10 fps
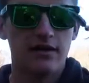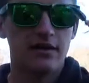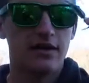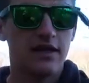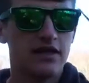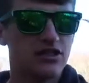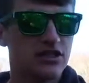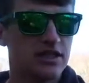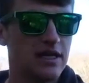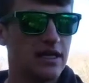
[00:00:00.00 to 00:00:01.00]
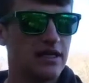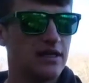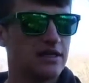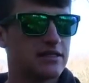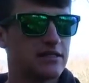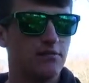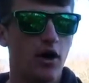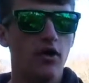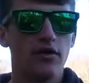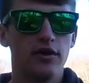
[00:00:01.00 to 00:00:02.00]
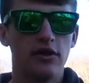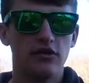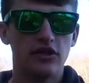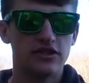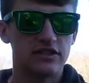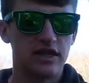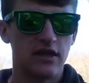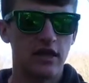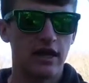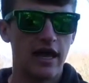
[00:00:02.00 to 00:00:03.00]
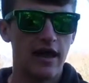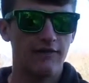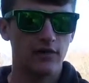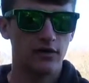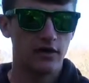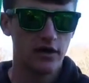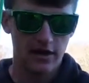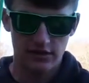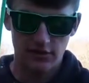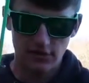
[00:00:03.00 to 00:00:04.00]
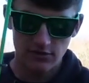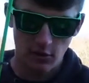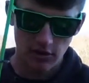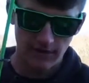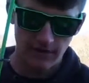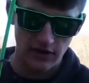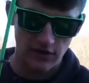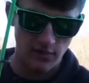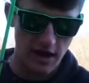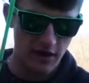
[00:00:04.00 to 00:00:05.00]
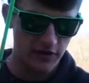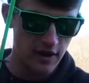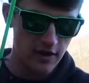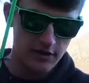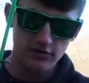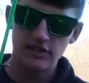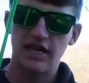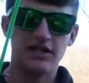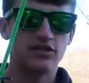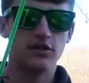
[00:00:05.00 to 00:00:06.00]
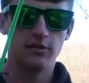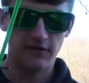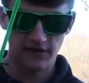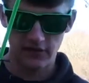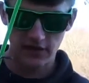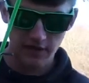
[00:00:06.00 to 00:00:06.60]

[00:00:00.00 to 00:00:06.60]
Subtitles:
that they can just eat, it's smaller, you know, it doesn't take a lot of effort, it's so small it can fit in their mouth, you'll just catch so many fish.